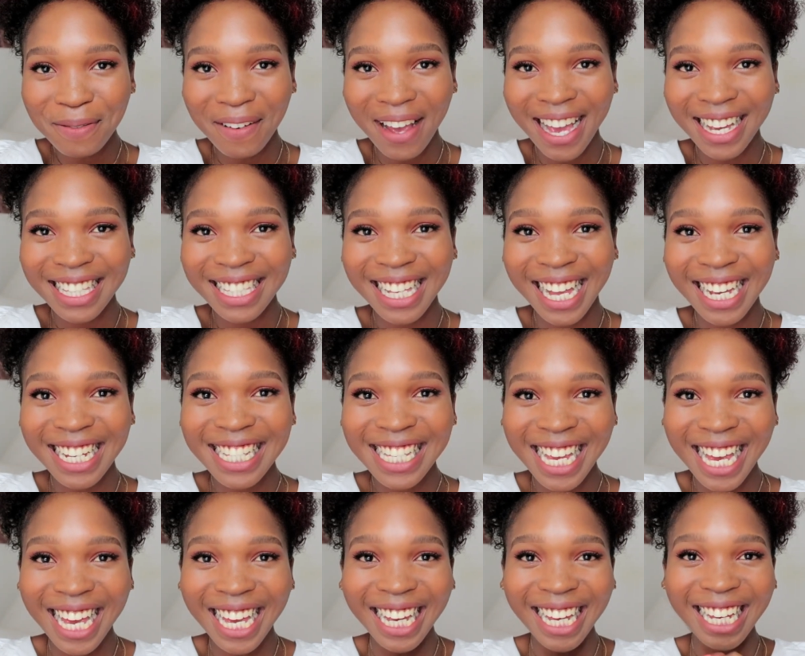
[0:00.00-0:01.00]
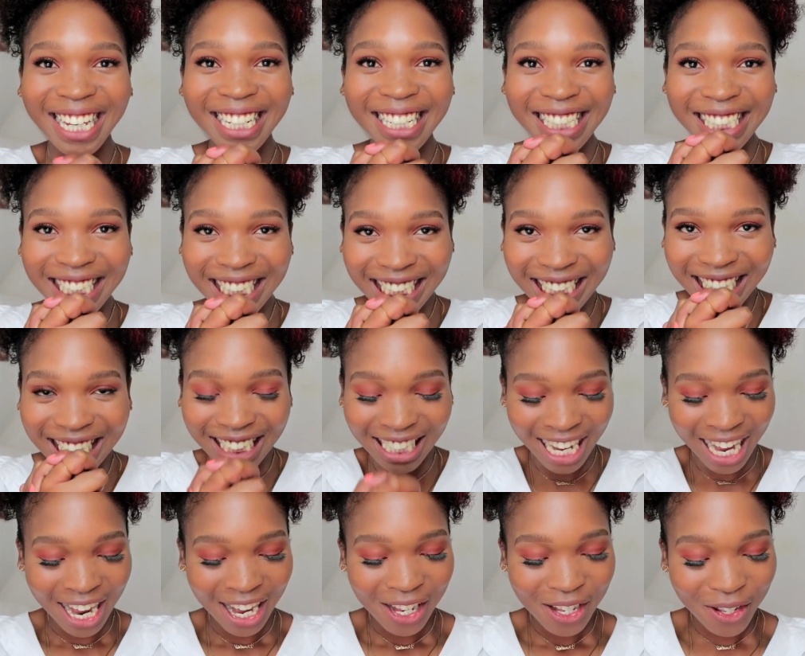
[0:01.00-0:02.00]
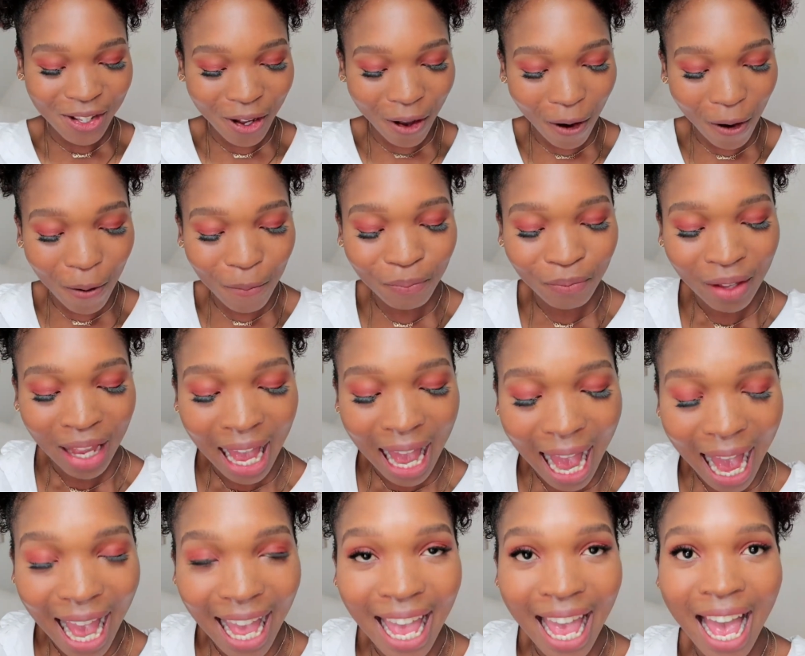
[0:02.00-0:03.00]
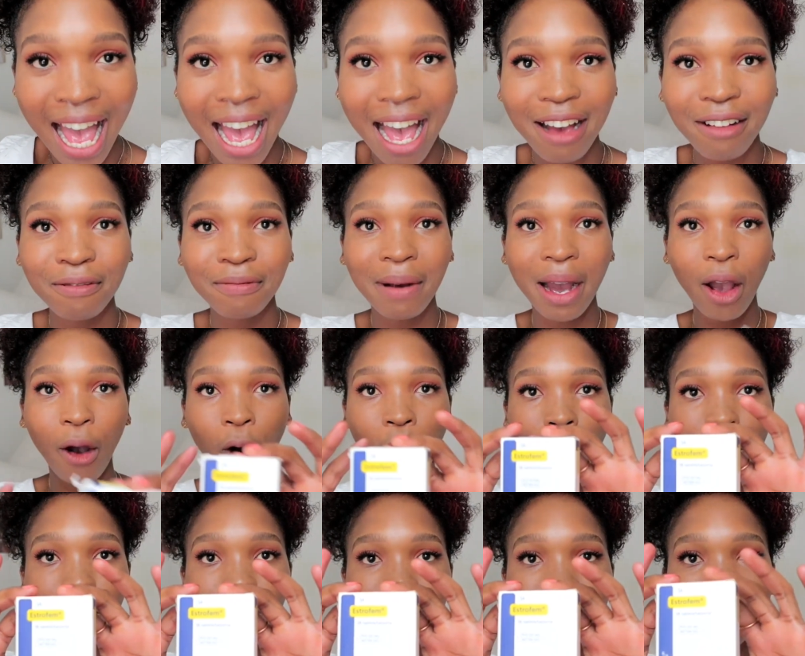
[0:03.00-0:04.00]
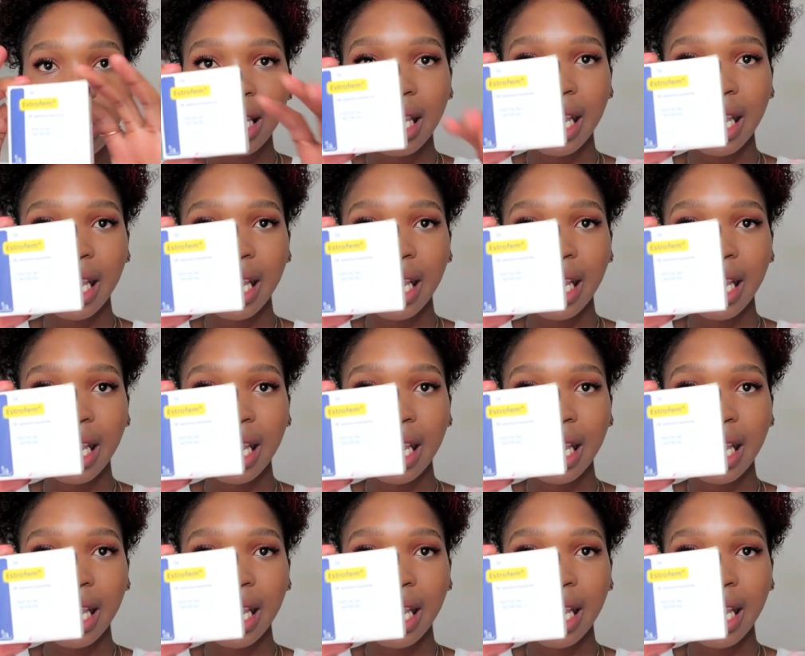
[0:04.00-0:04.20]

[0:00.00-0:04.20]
super excited. So I have my hormones